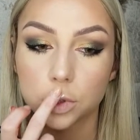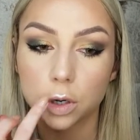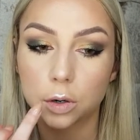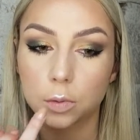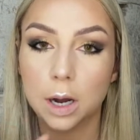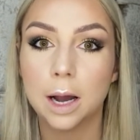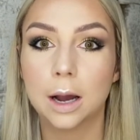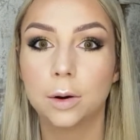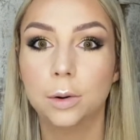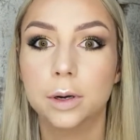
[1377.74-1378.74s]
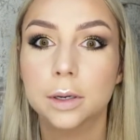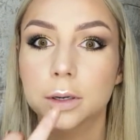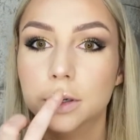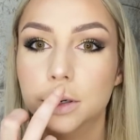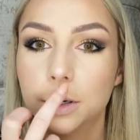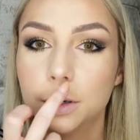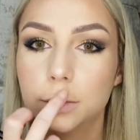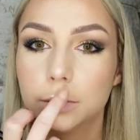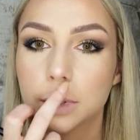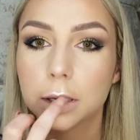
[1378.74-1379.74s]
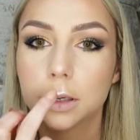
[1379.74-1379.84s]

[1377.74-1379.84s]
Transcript: oh wow, oh my